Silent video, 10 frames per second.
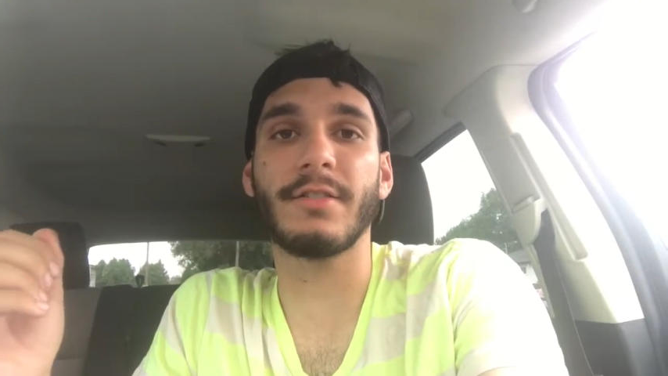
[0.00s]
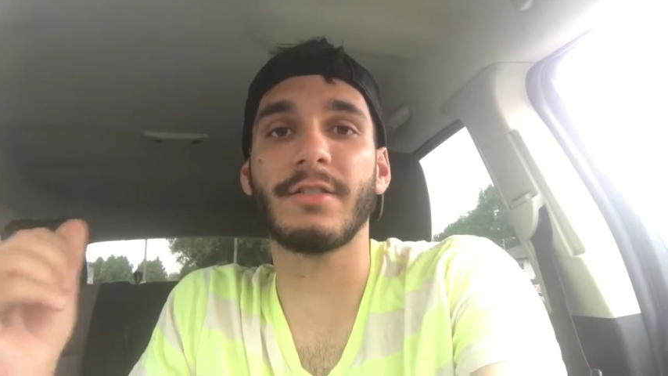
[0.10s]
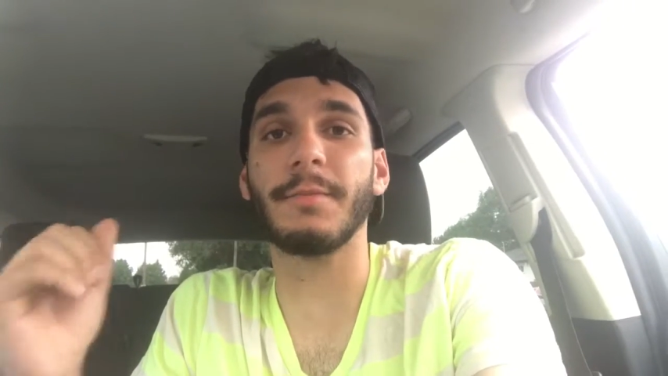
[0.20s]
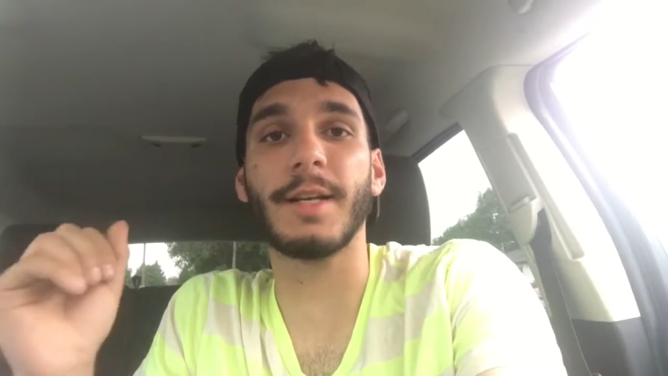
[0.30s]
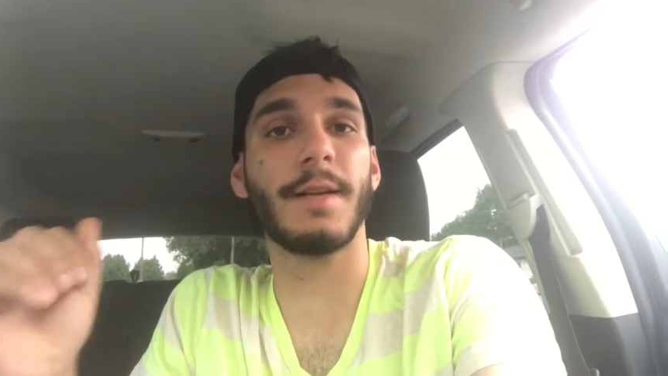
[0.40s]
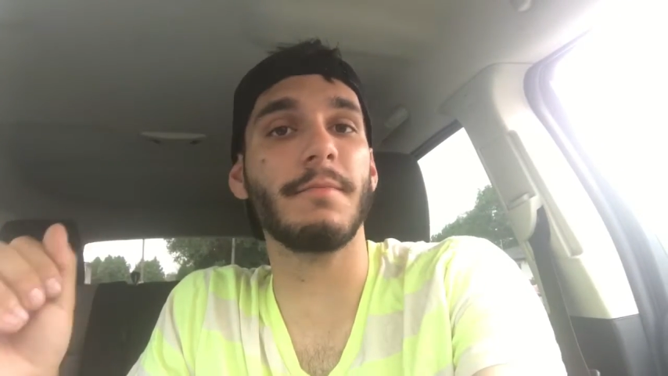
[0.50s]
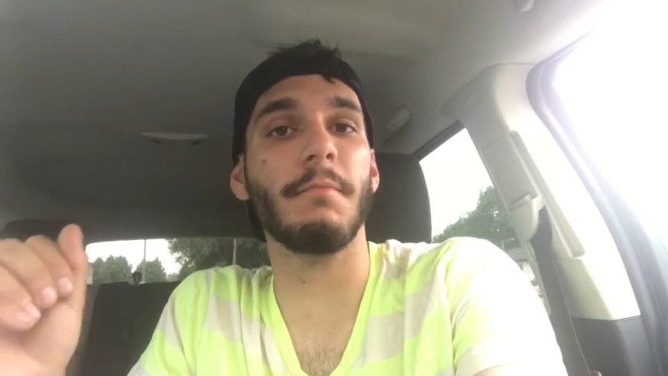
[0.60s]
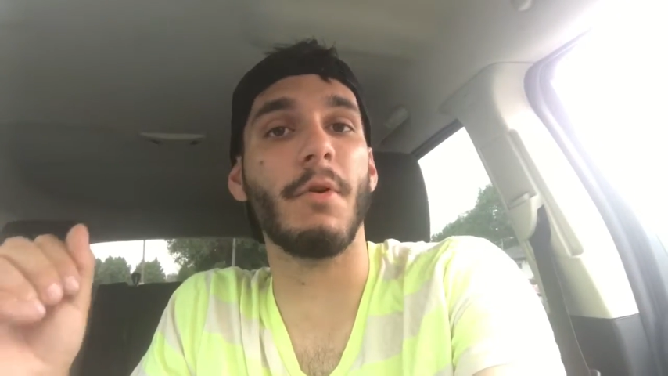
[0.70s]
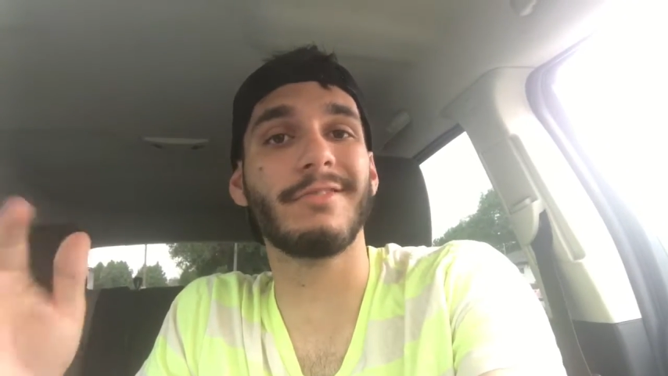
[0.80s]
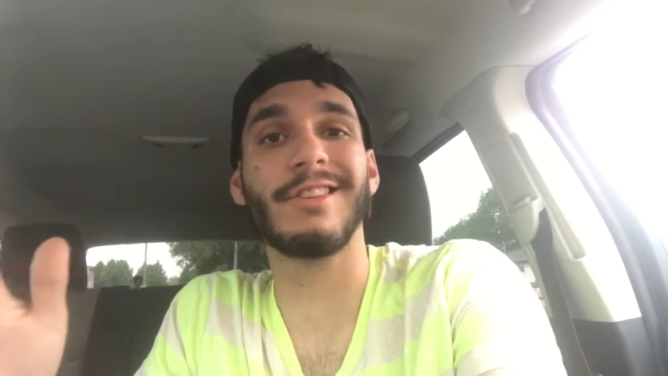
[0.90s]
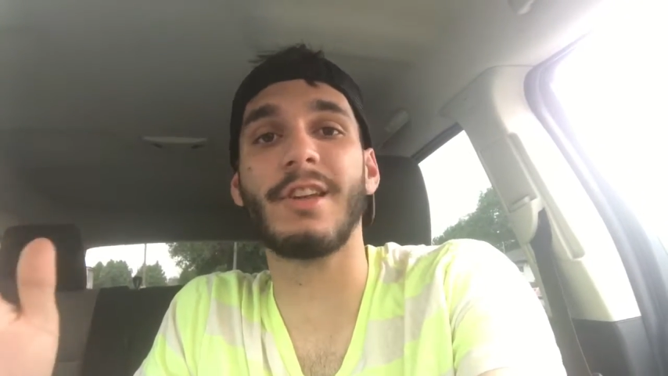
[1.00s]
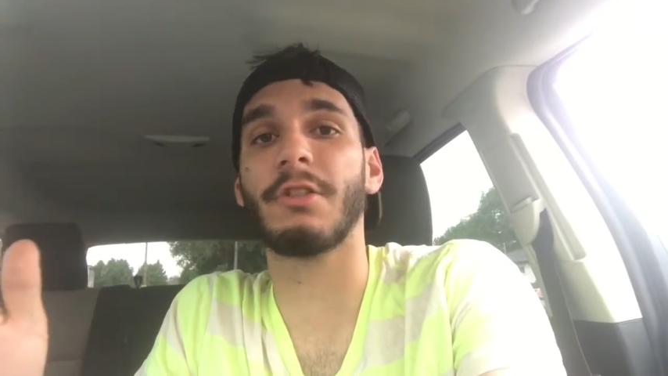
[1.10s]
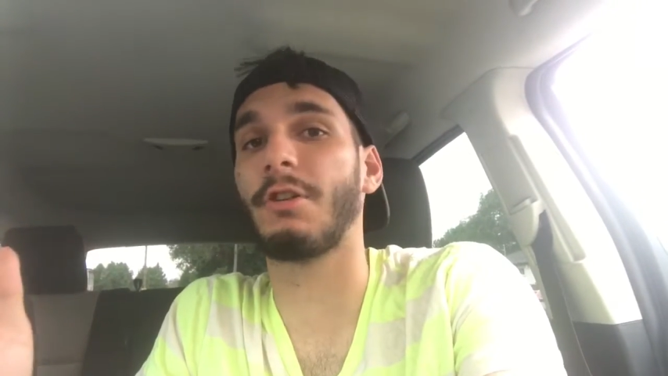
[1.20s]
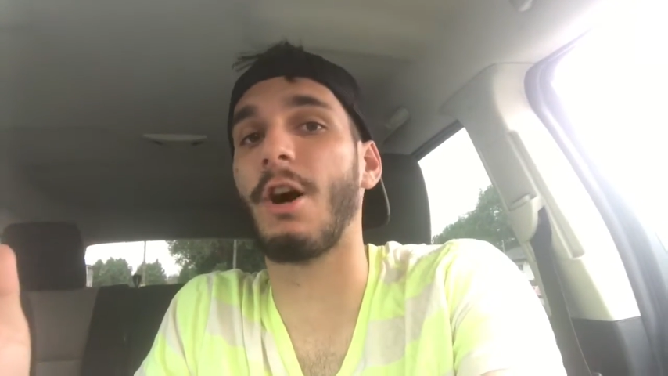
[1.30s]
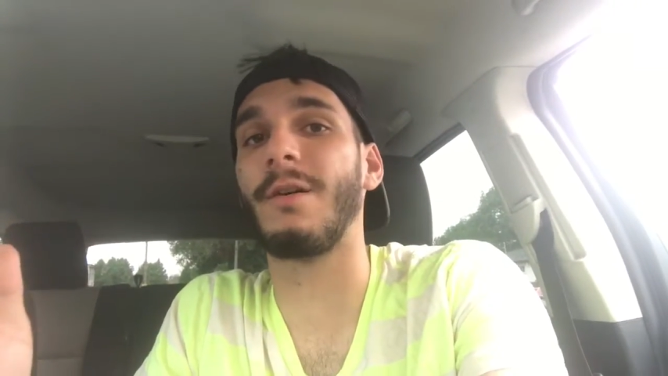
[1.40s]
sometimes mostly
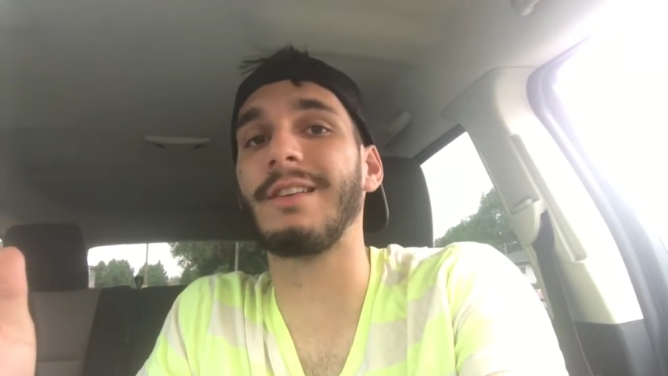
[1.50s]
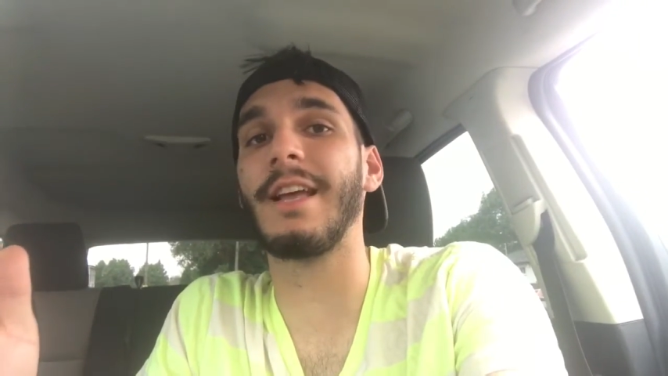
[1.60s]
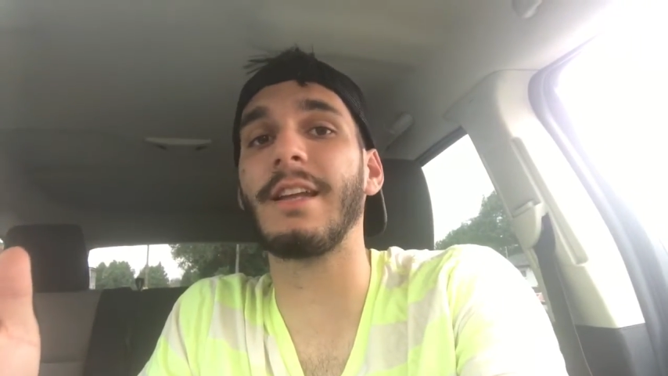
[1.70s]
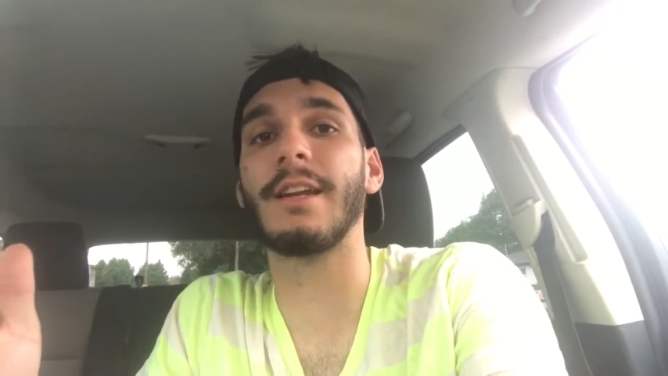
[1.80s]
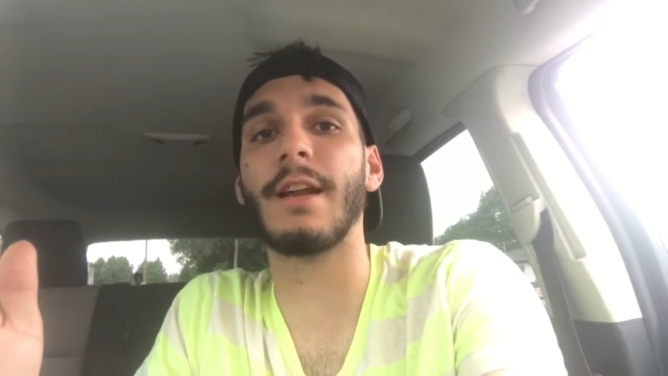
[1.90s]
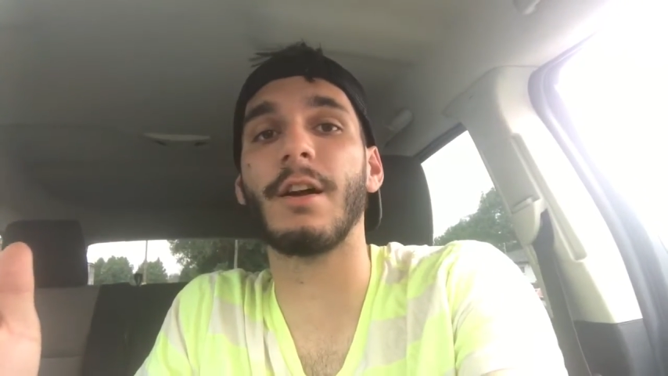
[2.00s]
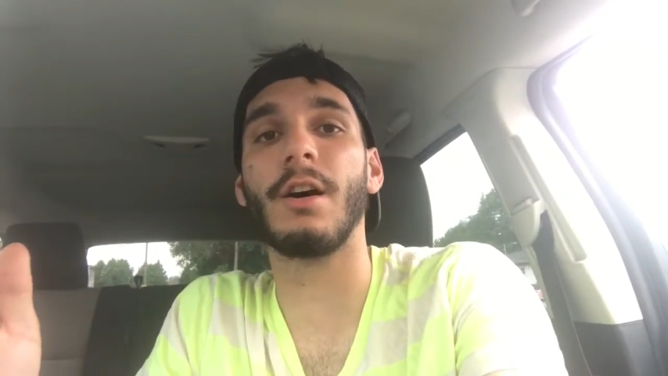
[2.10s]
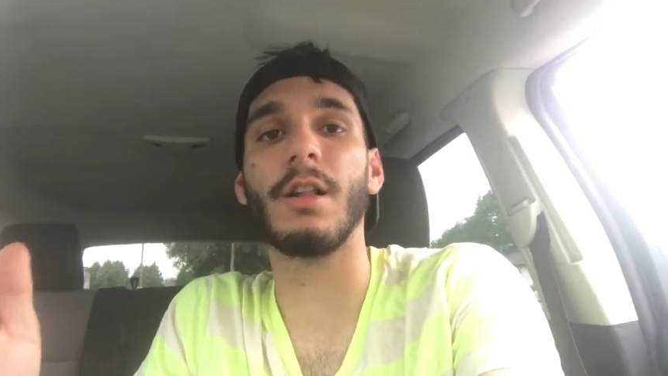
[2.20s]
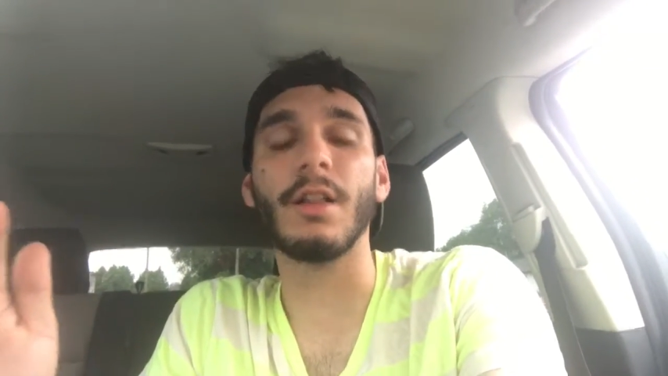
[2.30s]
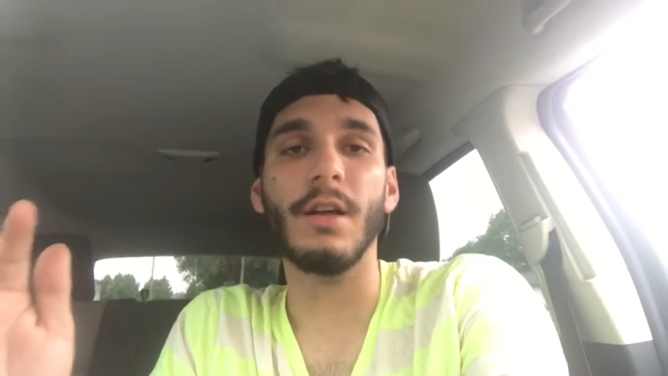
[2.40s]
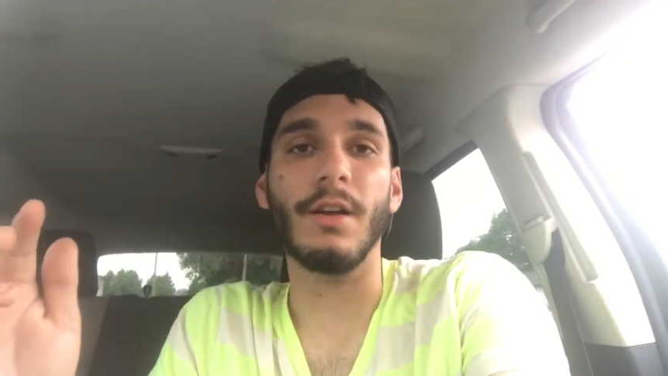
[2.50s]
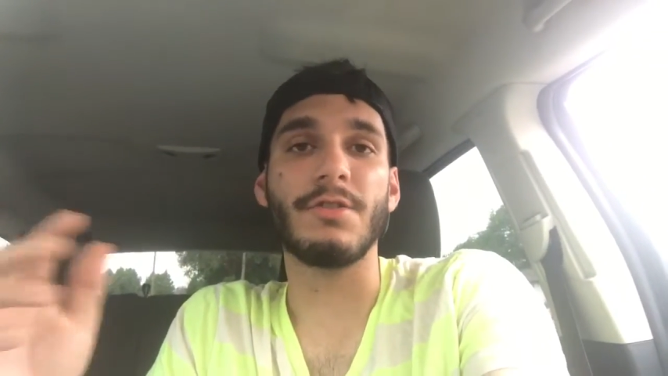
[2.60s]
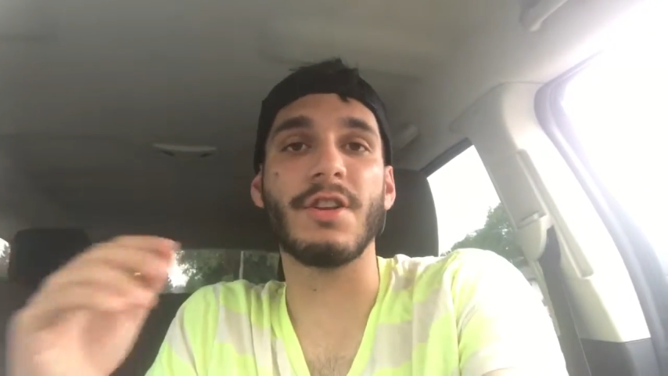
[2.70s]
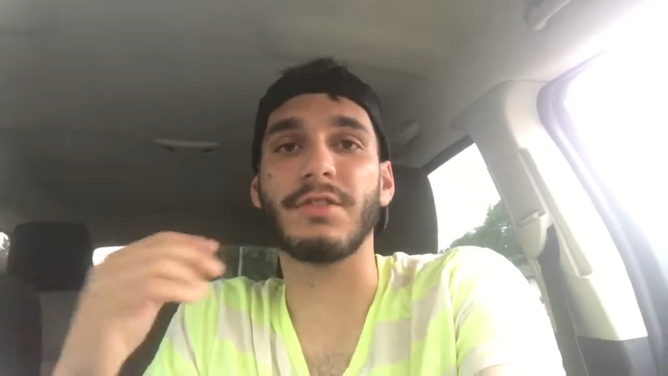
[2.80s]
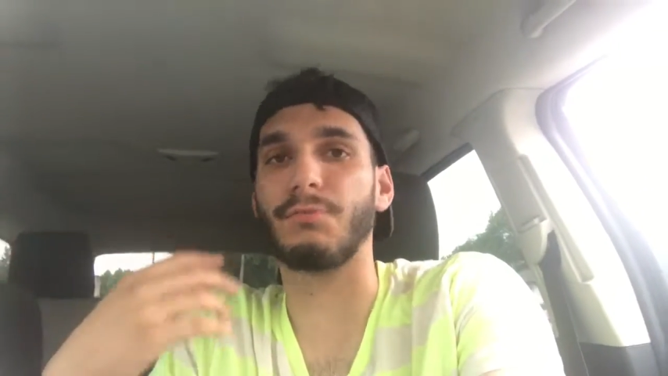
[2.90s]
not car related at all,
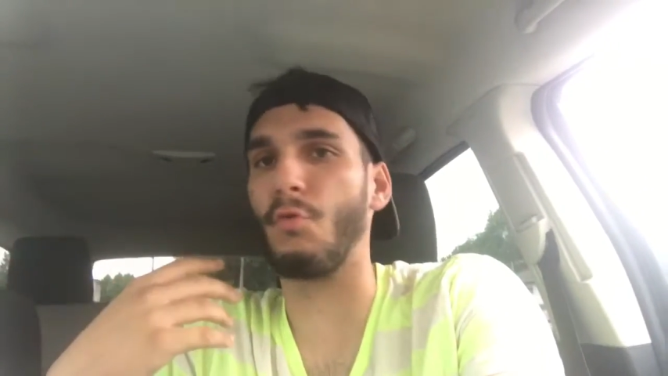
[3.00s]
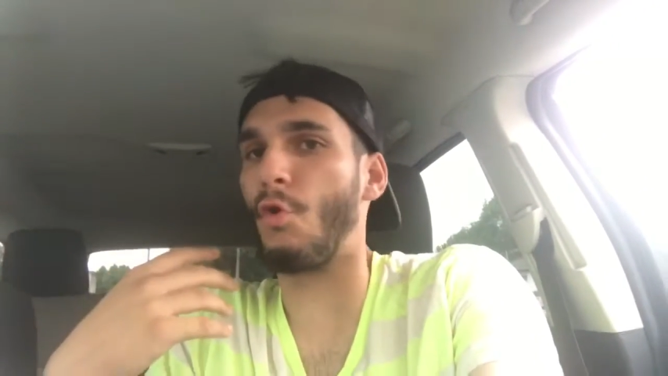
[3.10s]
just